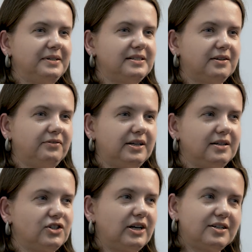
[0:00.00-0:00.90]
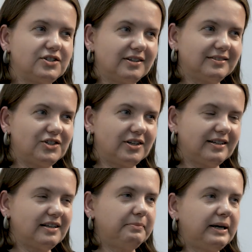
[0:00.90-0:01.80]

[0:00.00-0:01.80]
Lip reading: It's a very challenging journey,